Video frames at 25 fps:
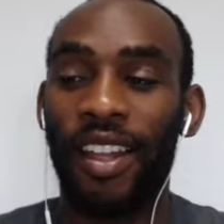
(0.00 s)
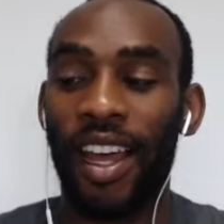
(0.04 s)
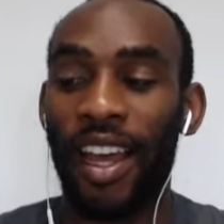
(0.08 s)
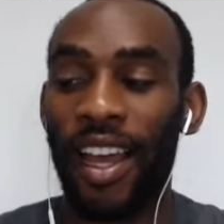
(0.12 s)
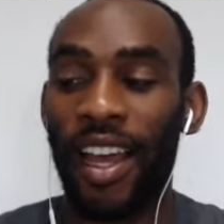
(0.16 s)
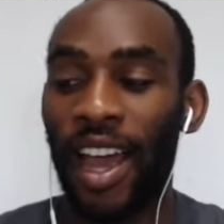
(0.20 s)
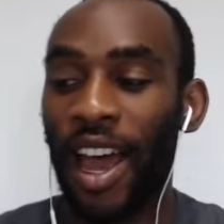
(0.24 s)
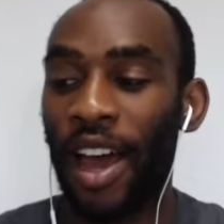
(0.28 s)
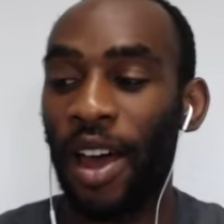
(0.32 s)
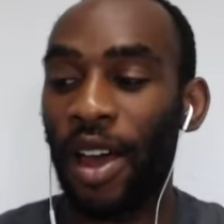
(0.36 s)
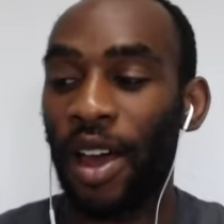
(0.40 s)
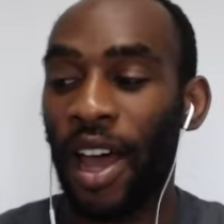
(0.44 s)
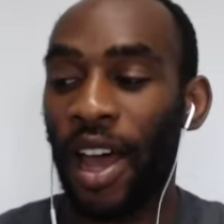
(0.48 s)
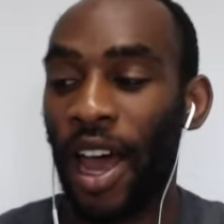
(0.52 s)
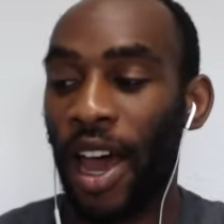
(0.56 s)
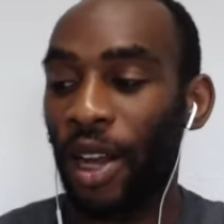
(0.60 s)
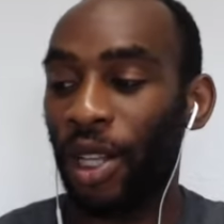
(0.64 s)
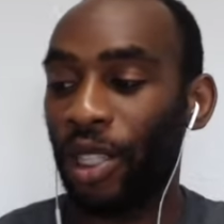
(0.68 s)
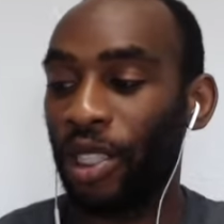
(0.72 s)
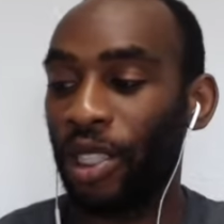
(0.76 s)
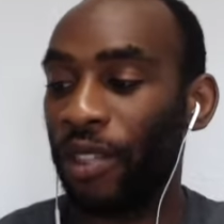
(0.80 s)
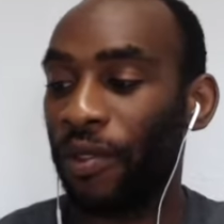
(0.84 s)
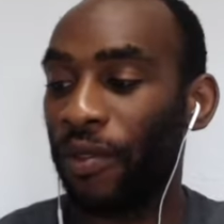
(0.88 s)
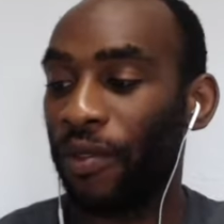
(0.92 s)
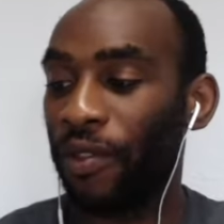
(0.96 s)
like, how
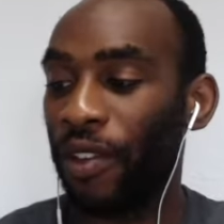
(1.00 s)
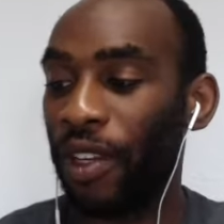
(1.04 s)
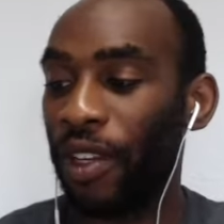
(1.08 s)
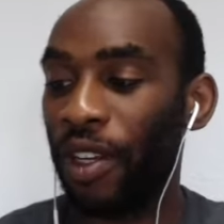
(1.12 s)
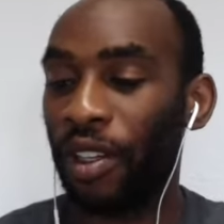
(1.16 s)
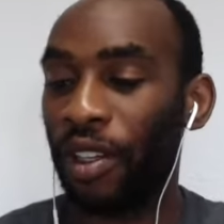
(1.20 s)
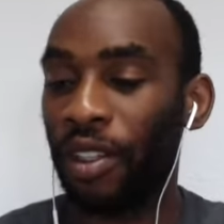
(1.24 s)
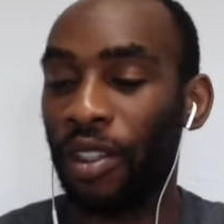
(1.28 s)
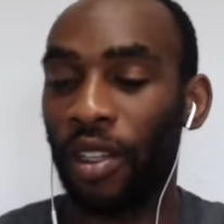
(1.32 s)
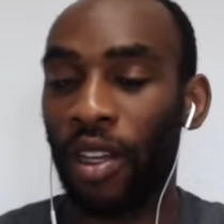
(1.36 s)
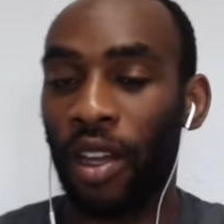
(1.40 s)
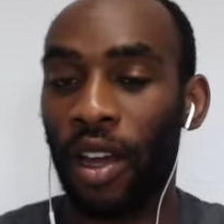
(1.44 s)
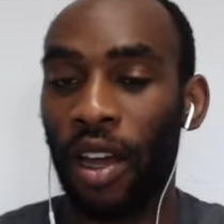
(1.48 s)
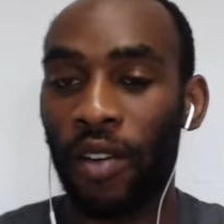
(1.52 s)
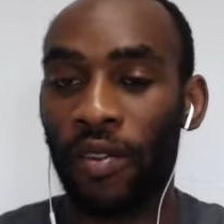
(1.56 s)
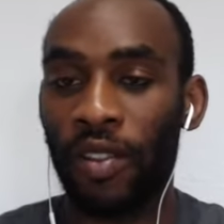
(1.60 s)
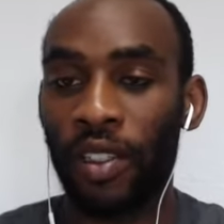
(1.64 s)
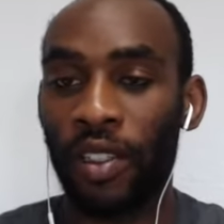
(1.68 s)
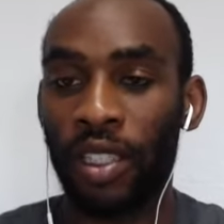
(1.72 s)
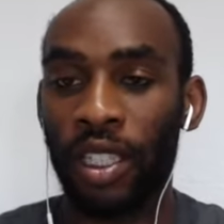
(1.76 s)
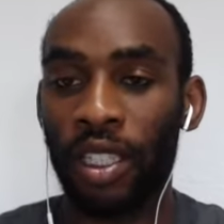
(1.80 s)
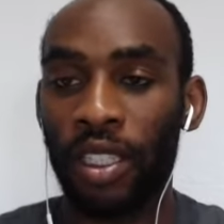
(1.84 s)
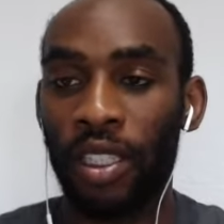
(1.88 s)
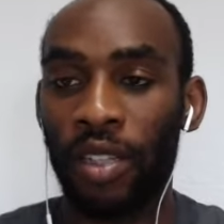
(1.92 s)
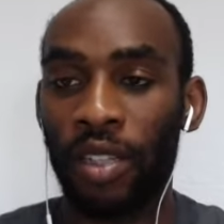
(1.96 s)
does it feel,
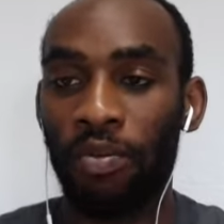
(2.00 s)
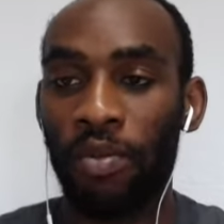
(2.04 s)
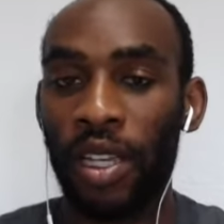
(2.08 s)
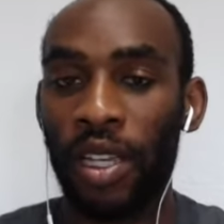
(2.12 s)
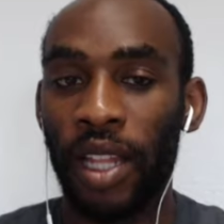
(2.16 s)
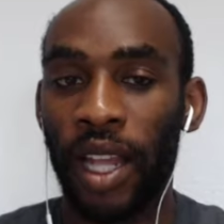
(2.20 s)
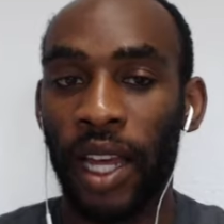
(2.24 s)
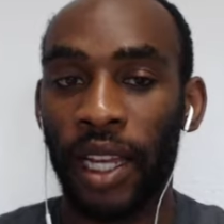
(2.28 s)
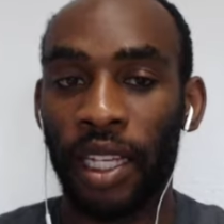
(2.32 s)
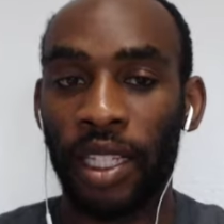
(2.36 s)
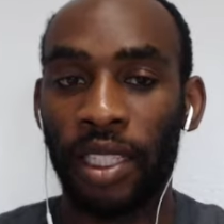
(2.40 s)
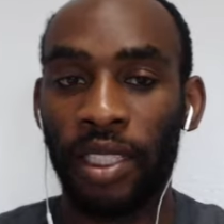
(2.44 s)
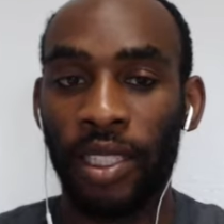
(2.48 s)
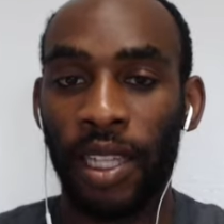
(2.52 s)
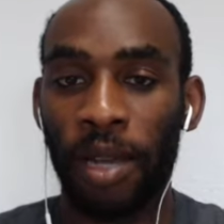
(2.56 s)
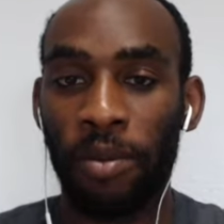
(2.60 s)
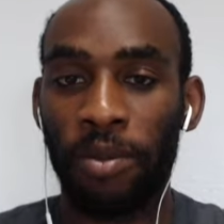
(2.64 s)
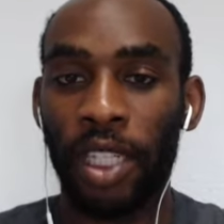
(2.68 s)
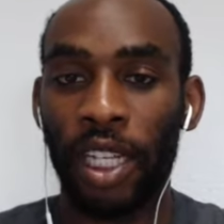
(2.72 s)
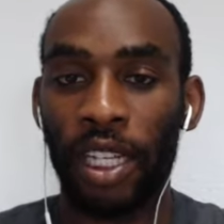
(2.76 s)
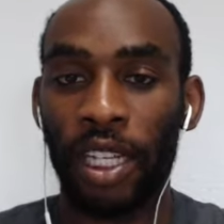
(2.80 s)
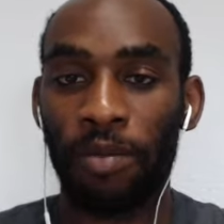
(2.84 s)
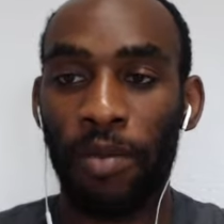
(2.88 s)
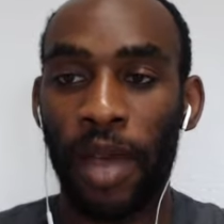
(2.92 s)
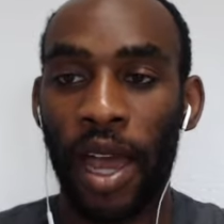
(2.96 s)
obviously, to be like a
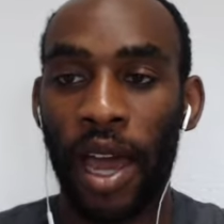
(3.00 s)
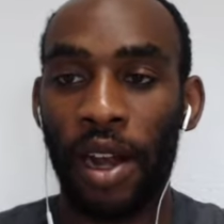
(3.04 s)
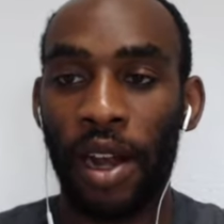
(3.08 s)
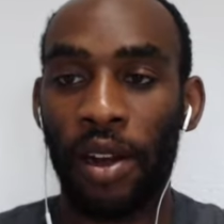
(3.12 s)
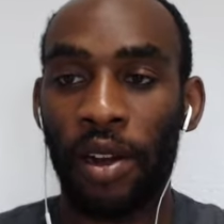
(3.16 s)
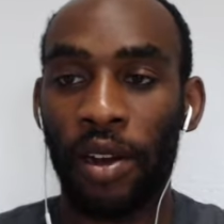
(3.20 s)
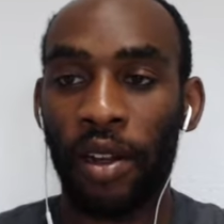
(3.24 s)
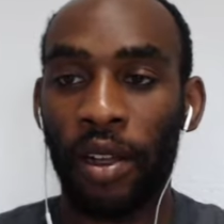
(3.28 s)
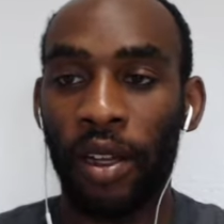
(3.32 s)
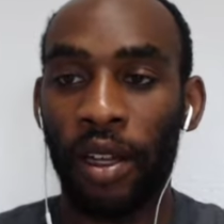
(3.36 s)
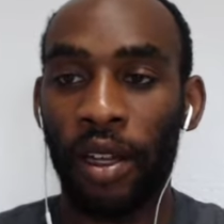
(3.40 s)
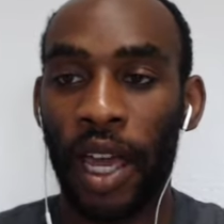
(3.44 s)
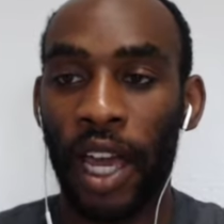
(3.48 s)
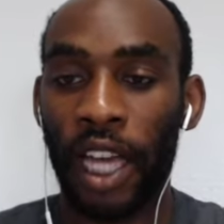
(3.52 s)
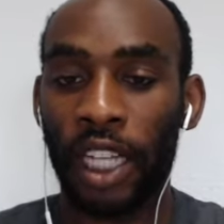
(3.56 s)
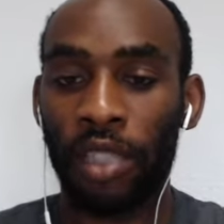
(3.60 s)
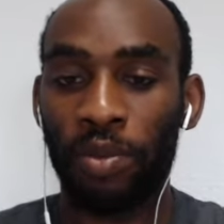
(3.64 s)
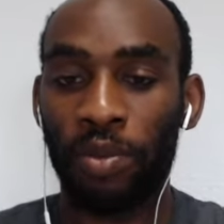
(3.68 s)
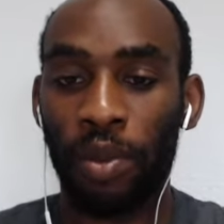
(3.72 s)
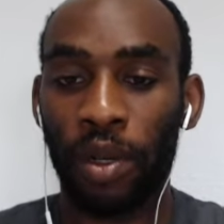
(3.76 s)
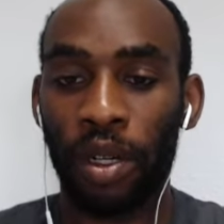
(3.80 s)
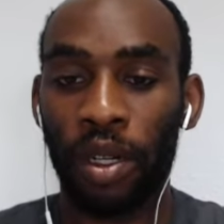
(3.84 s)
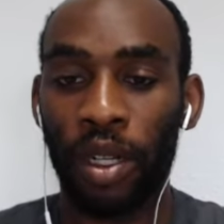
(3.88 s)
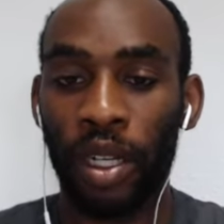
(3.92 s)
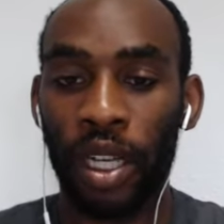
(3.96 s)
subject matter
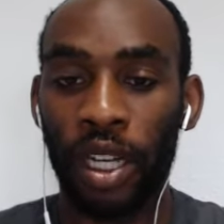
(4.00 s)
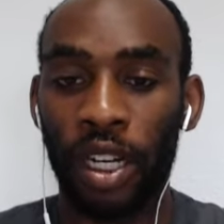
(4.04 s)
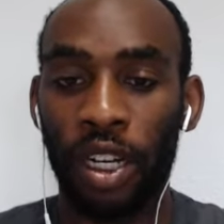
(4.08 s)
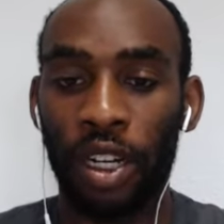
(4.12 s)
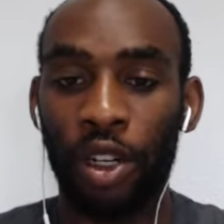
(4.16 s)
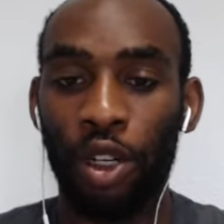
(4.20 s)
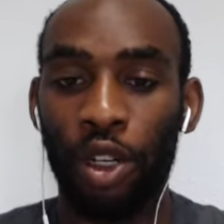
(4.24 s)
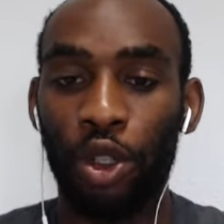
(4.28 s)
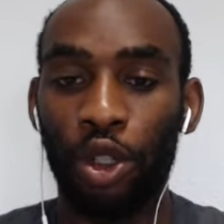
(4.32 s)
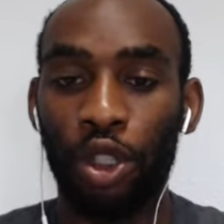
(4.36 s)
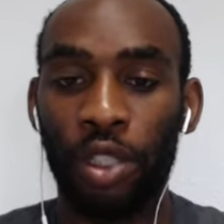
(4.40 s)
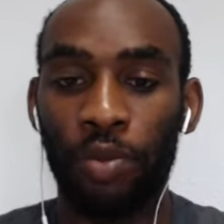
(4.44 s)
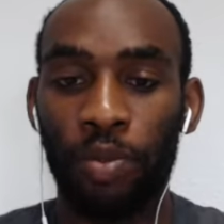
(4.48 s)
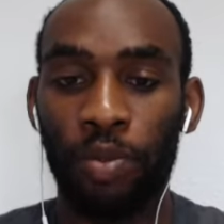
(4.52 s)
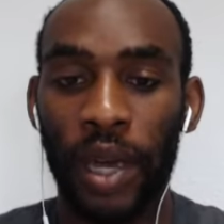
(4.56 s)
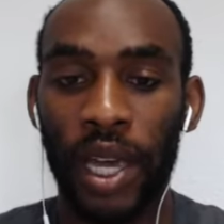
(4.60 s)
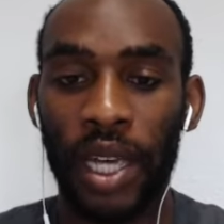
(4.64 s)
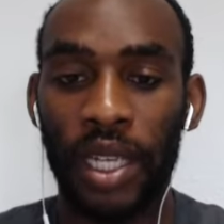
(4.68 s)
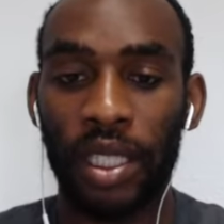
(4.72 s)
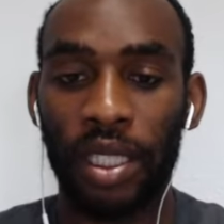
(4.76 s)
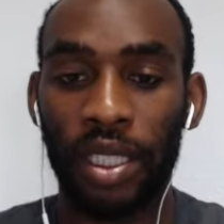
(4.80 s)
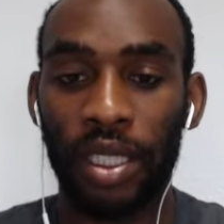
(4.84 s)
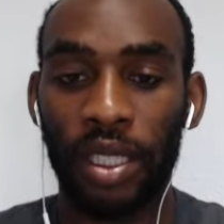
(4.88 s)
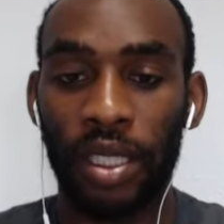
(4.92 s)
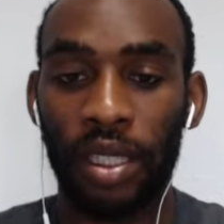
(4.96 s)
expert in a new
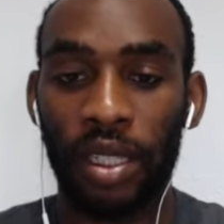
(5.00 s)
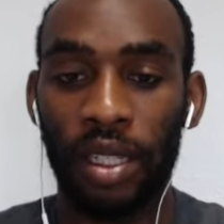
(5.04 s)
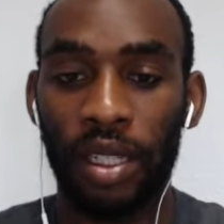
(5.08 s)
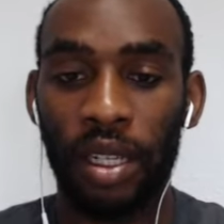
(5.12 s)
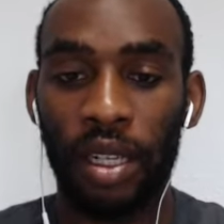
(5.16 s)
space?